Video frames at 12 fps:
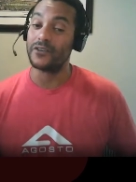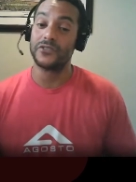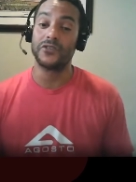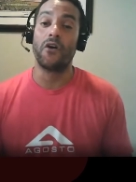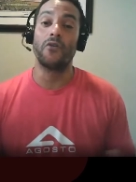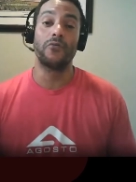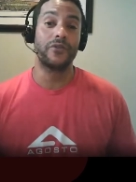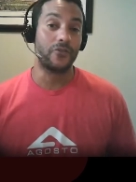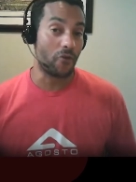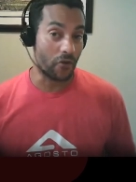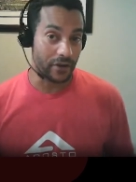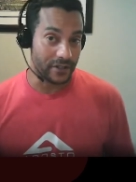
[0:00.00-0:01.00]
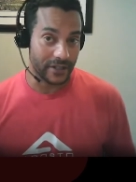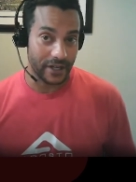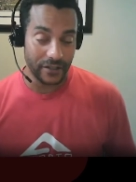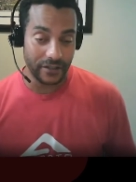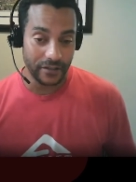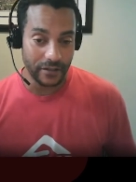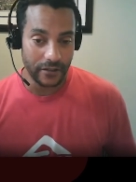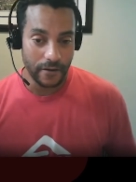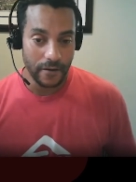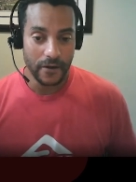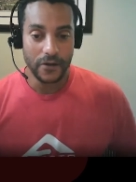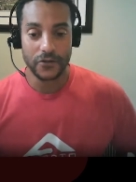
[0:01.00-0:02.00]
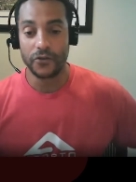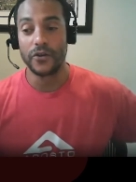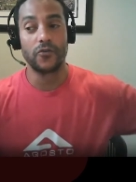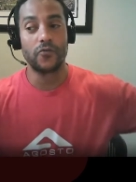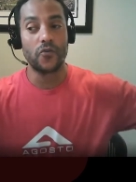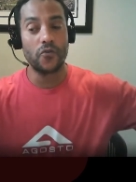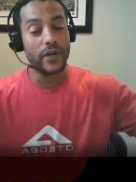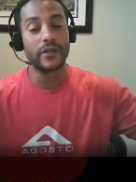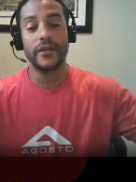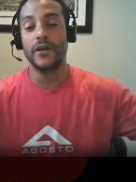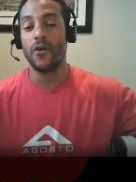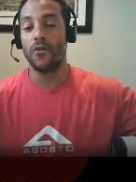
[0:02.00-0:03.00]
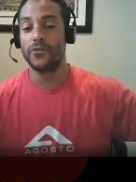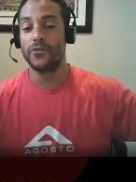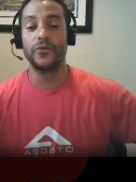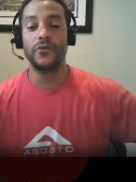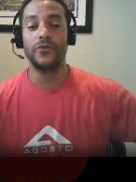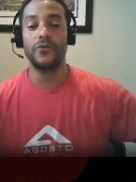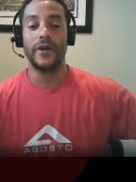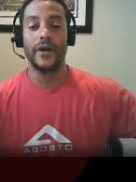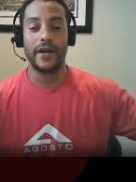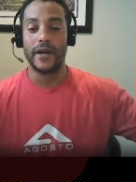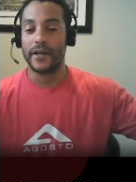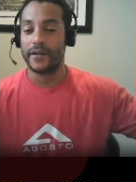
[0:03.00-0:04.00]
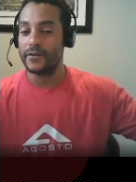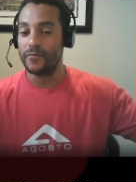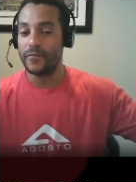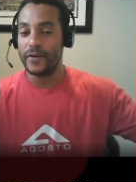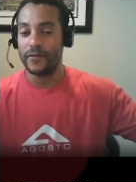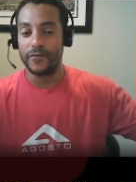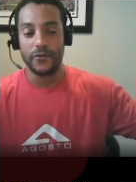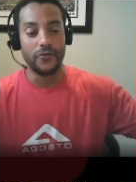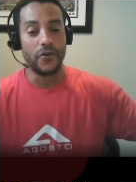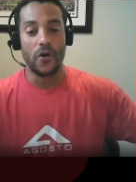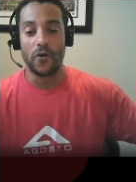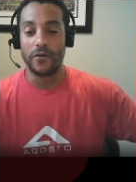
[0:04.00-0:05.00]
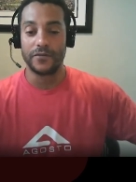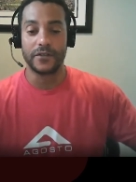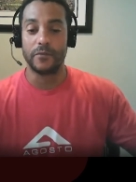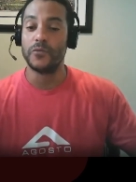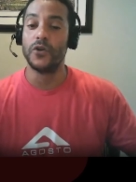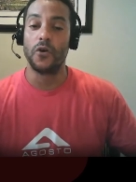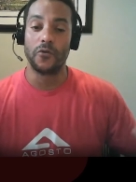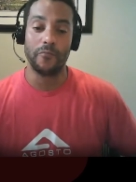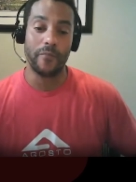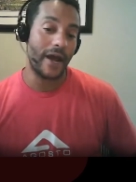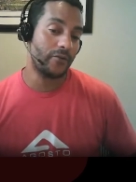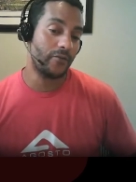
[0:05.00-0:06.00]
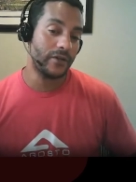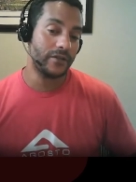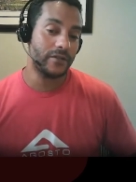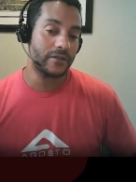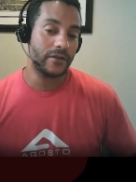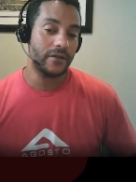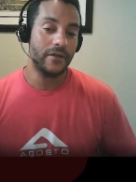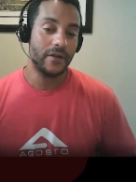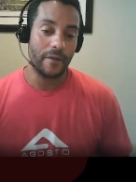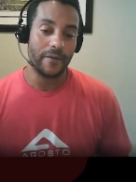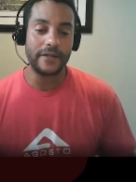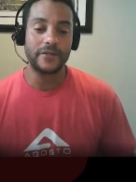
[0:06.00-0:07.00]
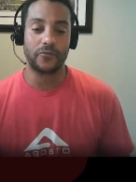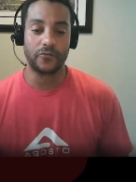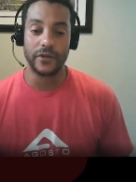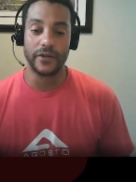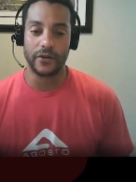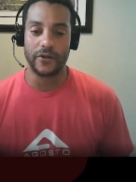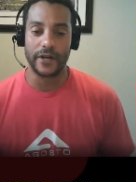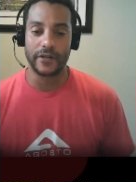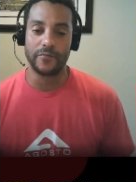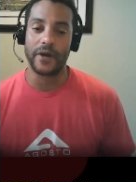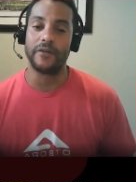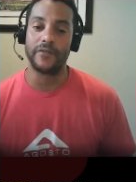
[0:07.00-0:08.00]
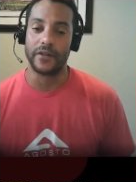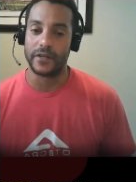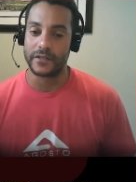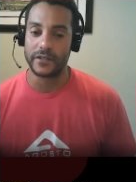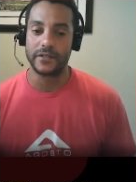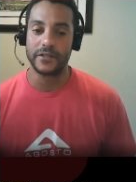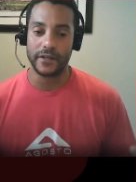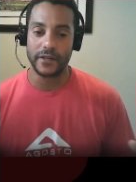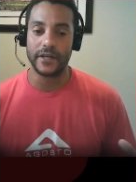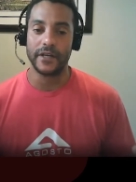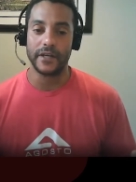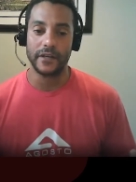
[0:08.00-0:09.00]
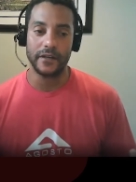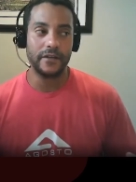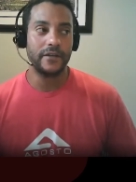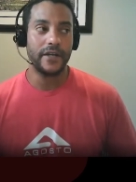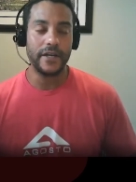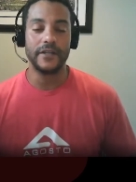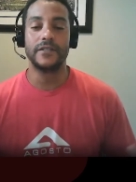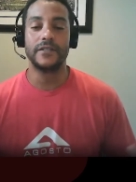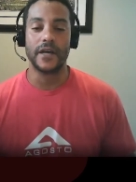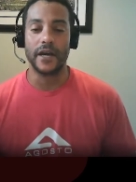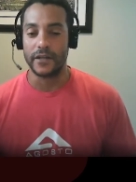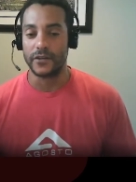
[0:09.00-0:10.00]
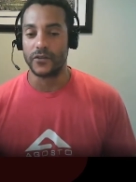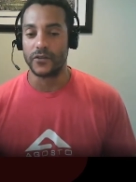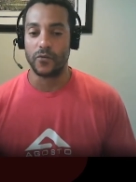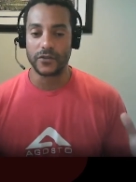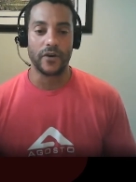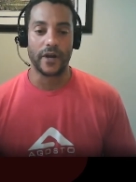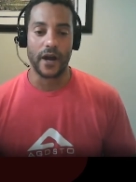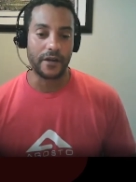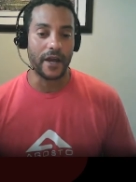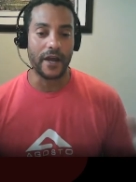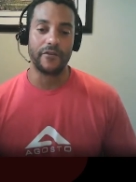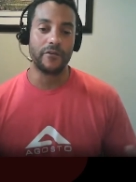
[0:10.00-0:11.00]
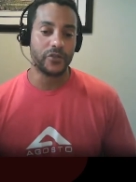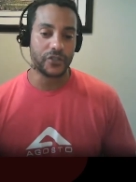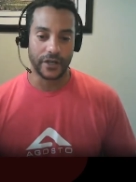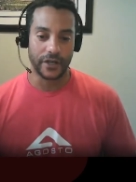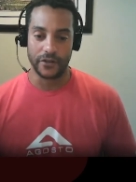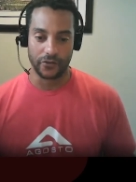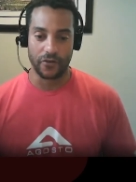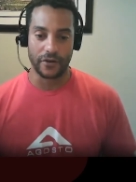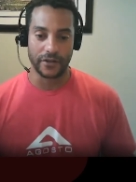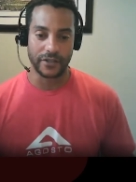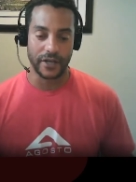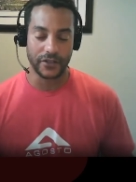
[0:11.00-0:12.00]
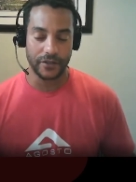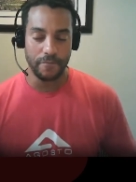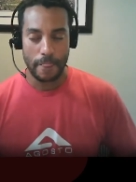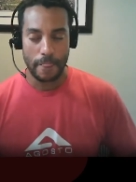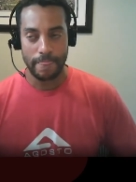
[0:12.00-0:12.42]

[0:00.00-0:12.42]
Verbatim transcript: are installed within your organization. So you can quickly go through and if you know of some known bad ones, I mean that's really the greatest benefit of this is getting insight into what's going on on every machine in your organization.